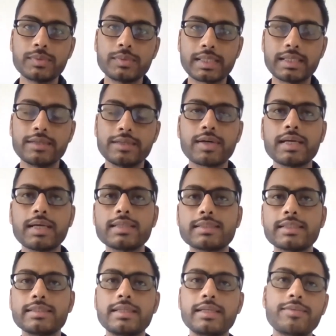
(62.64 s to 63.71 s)
1. If I
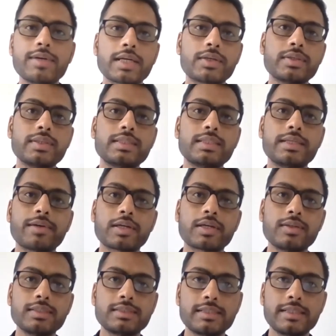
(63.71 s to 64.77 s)
say 3
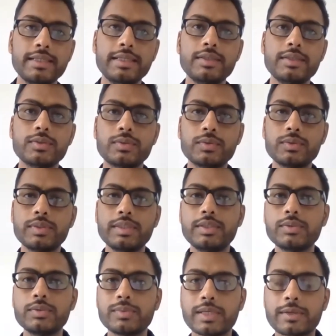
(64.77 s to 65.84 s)
factorial is 3 into 2
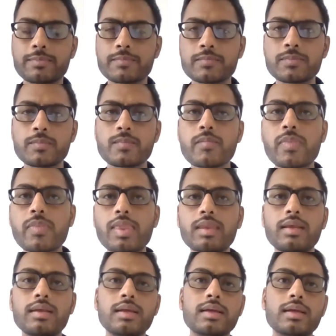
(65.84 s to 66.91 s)
into 1.
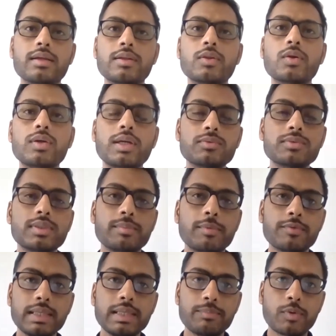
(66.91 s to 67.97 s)
Note down some
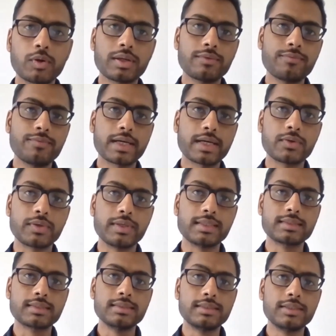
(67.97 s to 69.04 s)
of the important
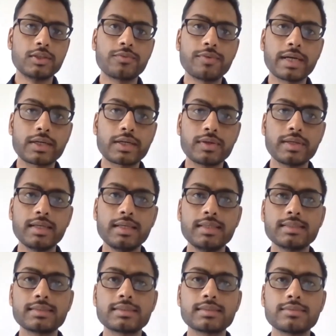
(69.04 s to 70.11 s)
factorials. 0 factorial
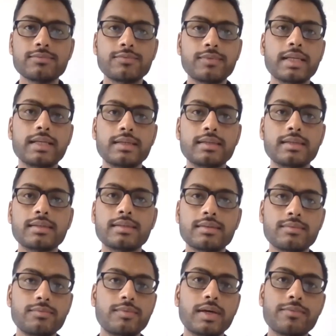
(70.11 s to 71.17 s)
is 1.
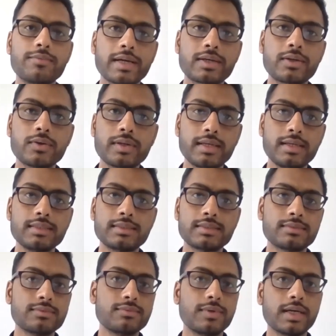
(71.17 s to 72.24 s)
1 factorial
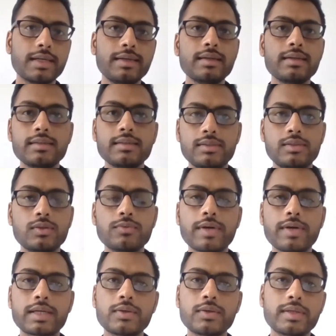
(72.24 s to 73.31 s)
is 1. 2
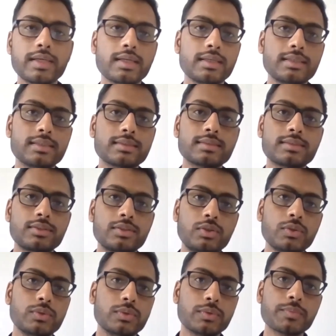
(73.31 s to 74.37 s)
factorial is
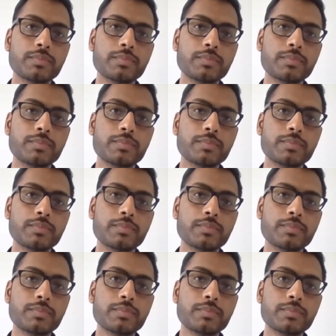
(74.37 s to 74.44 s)
2.